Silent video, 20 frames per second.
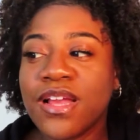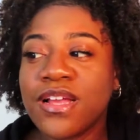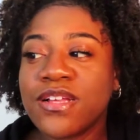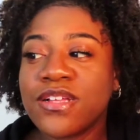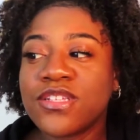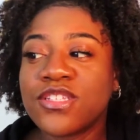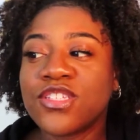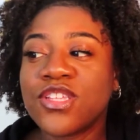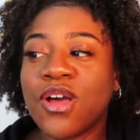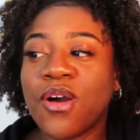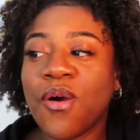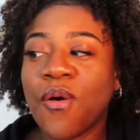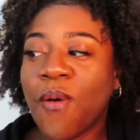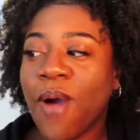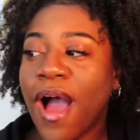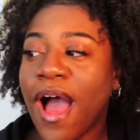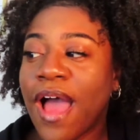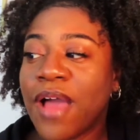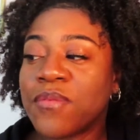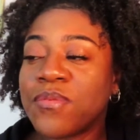So
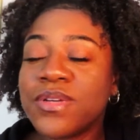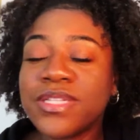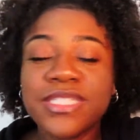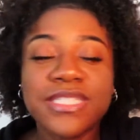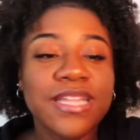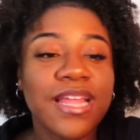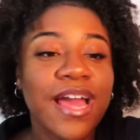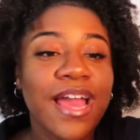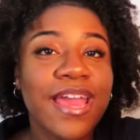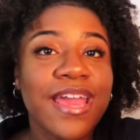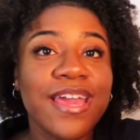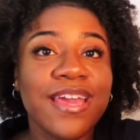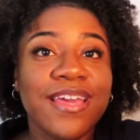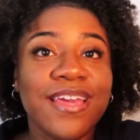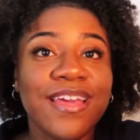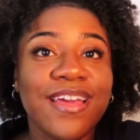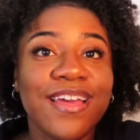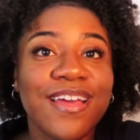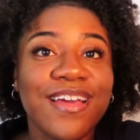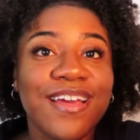I was
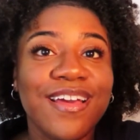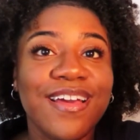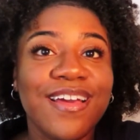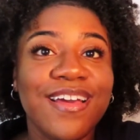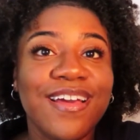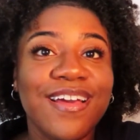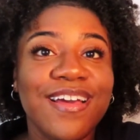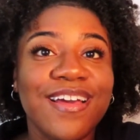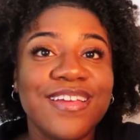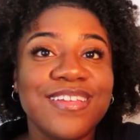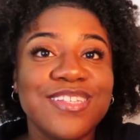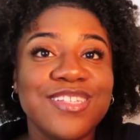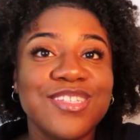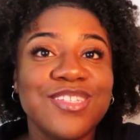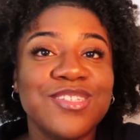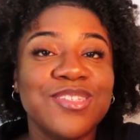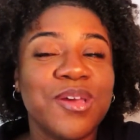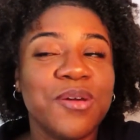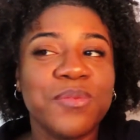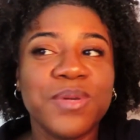like
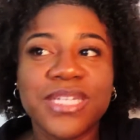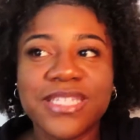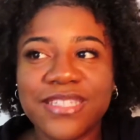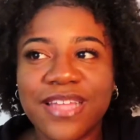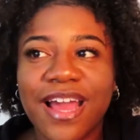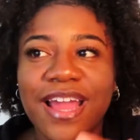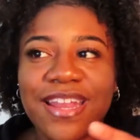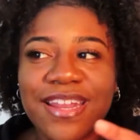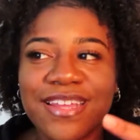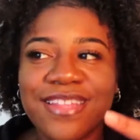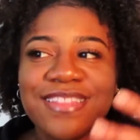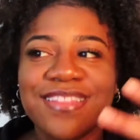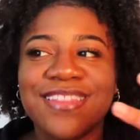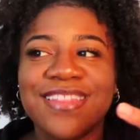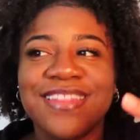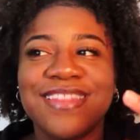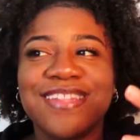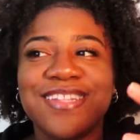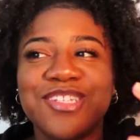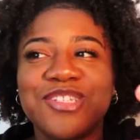so excited
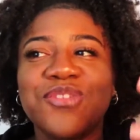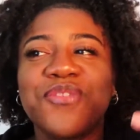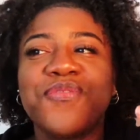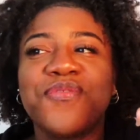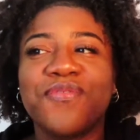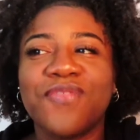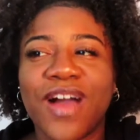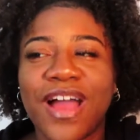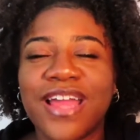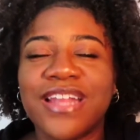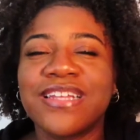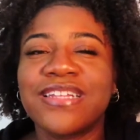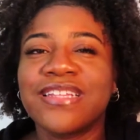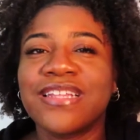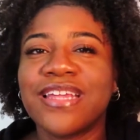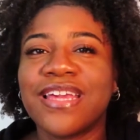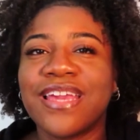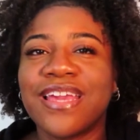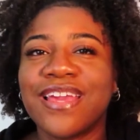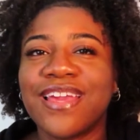to
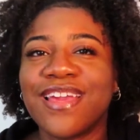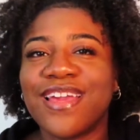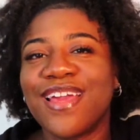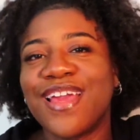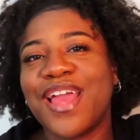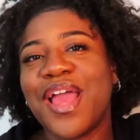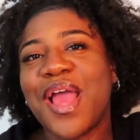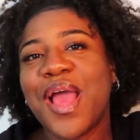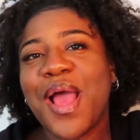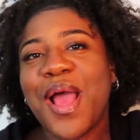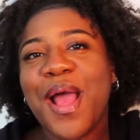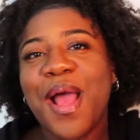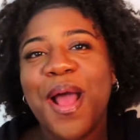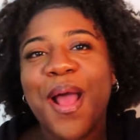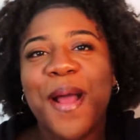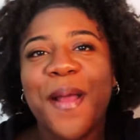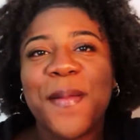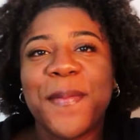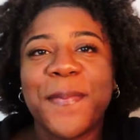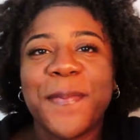finally
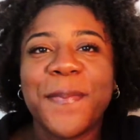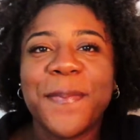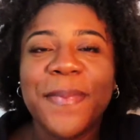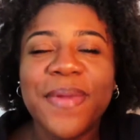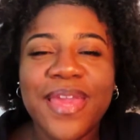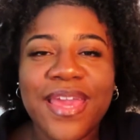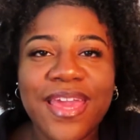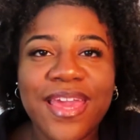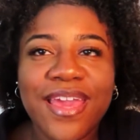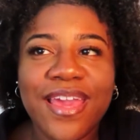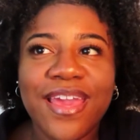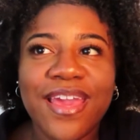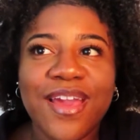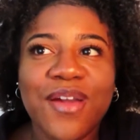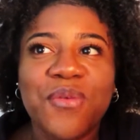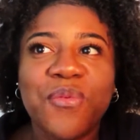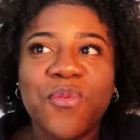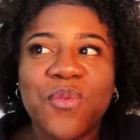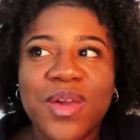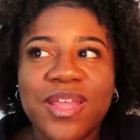be
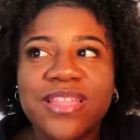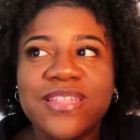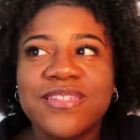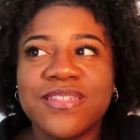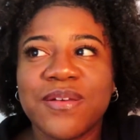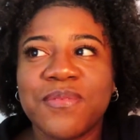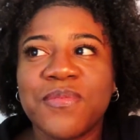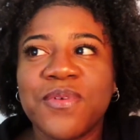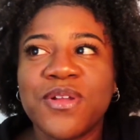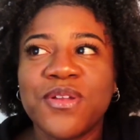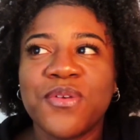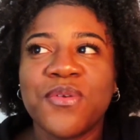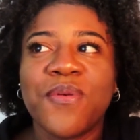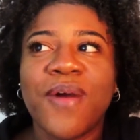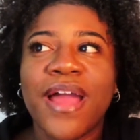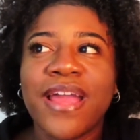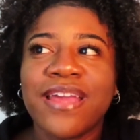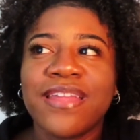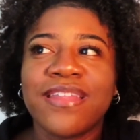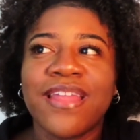with someone who
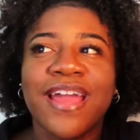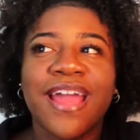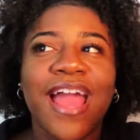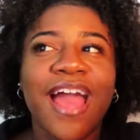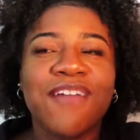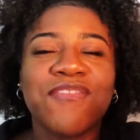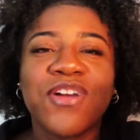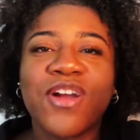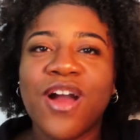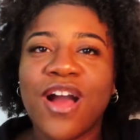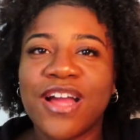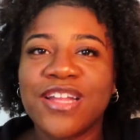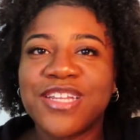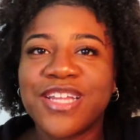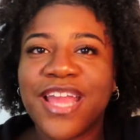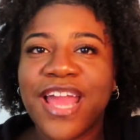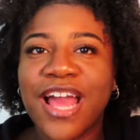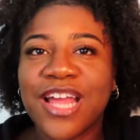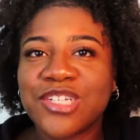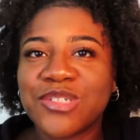I could like have a
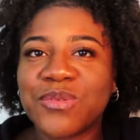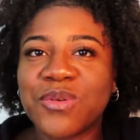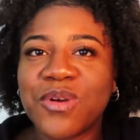casual